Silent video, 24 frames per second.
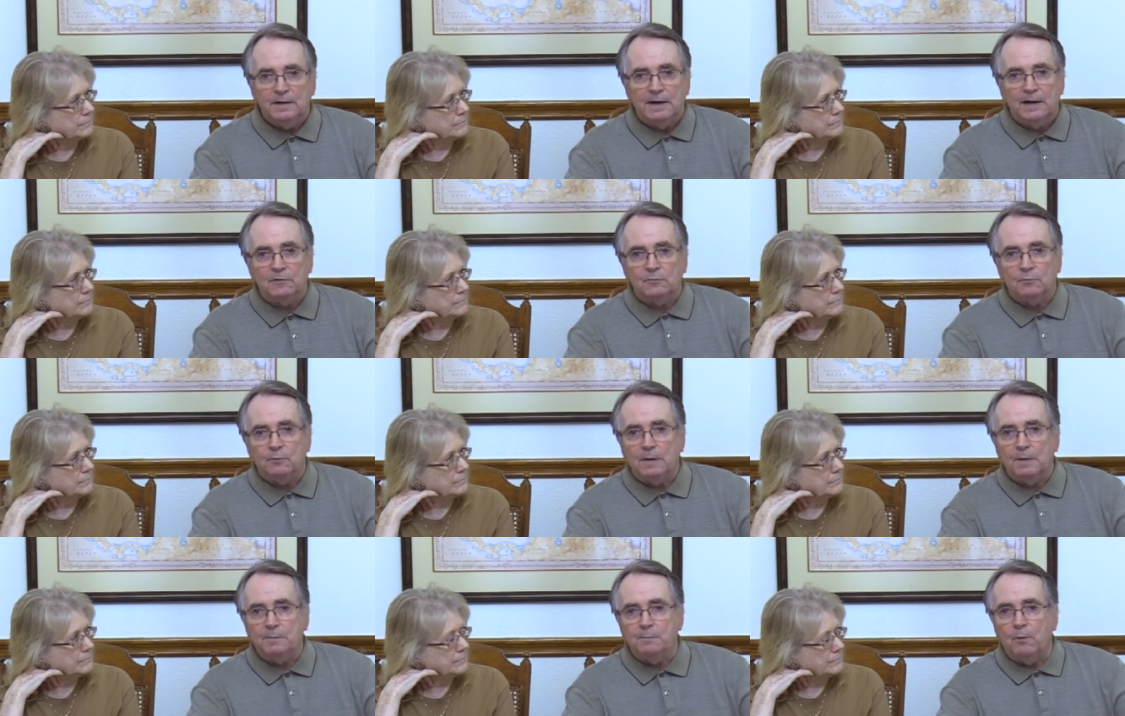
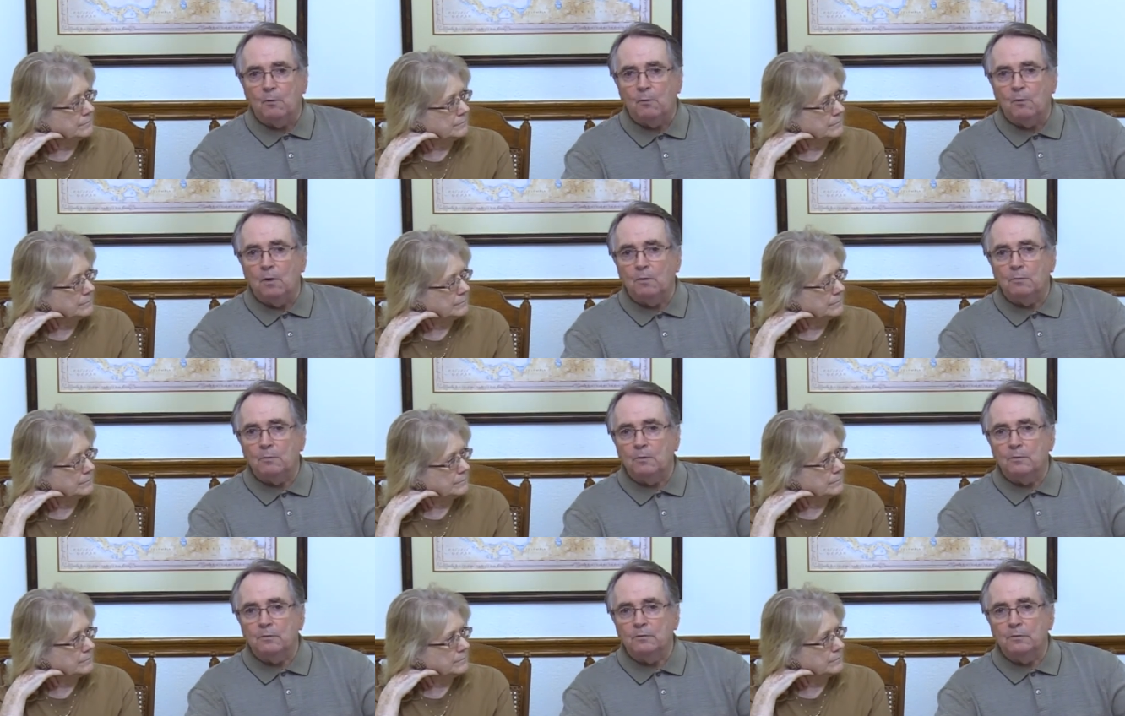Speaker 1: That's why
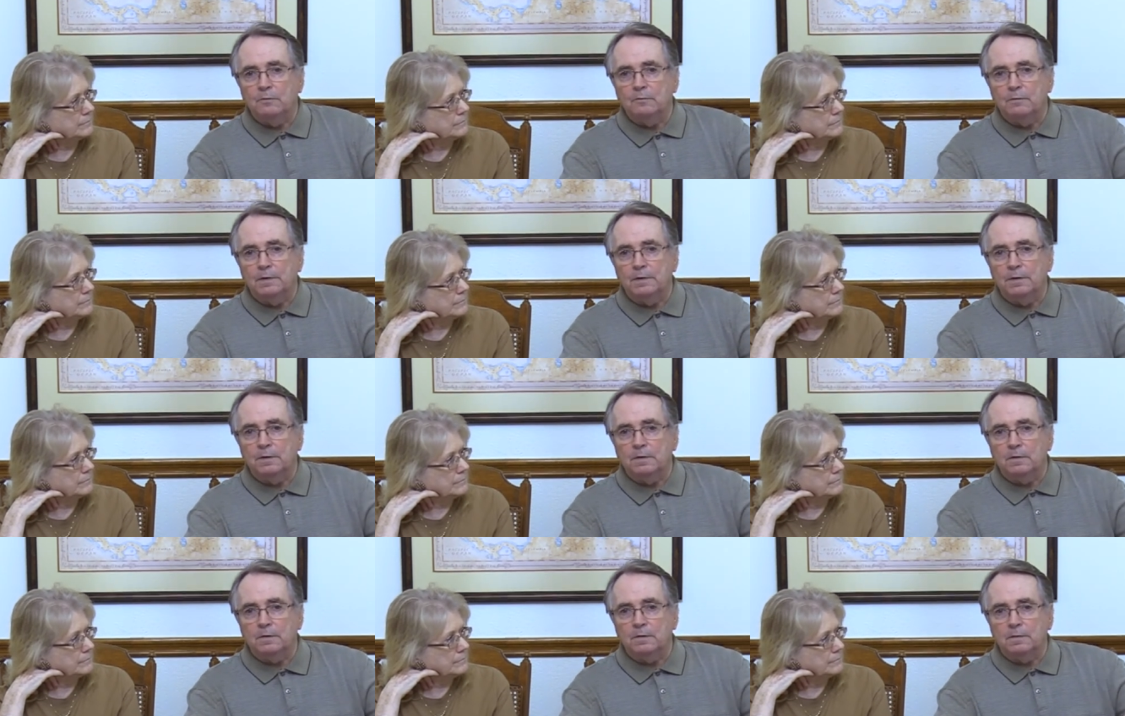Paul wrote in,
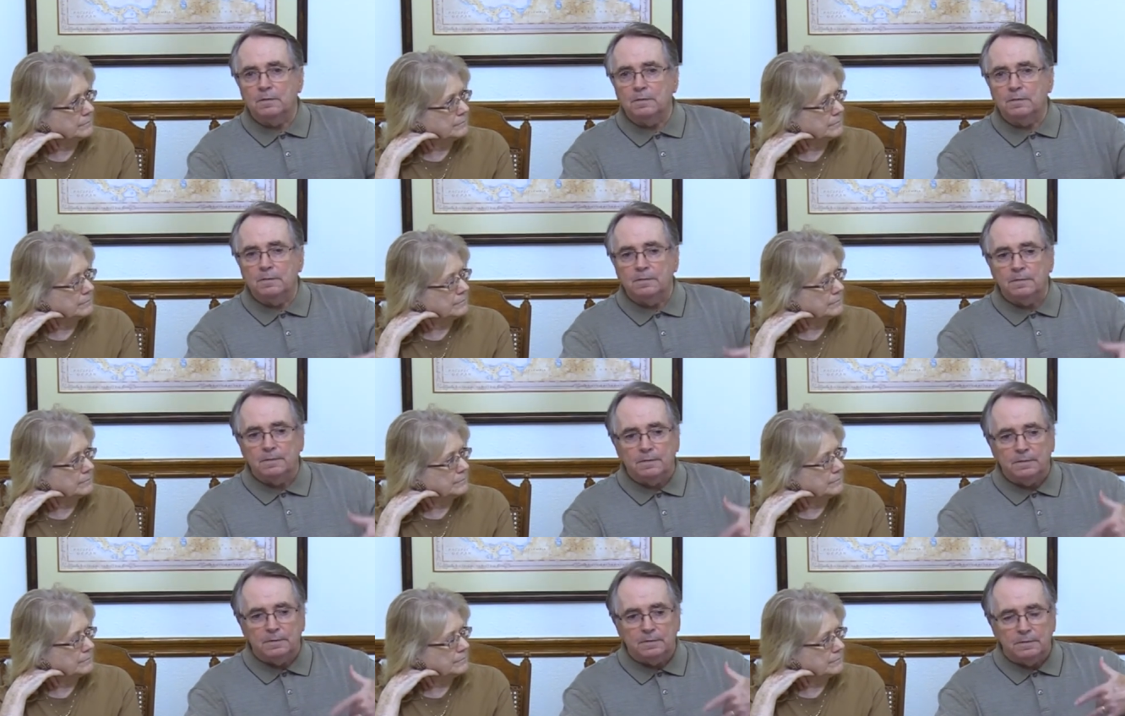
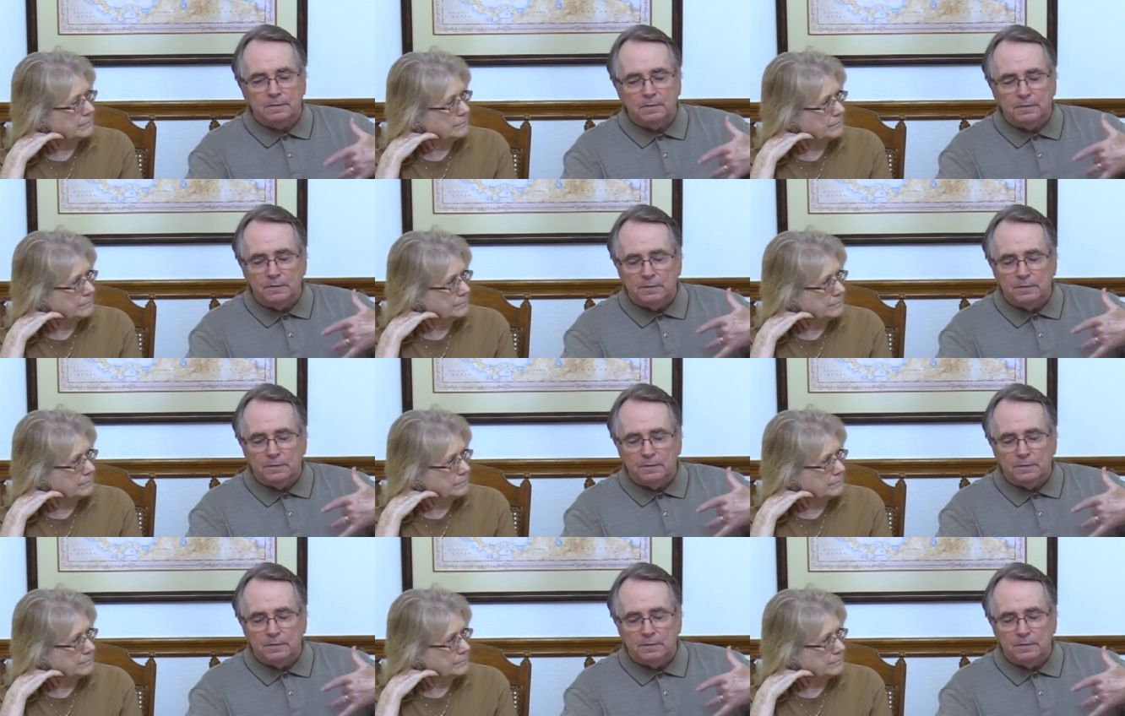in,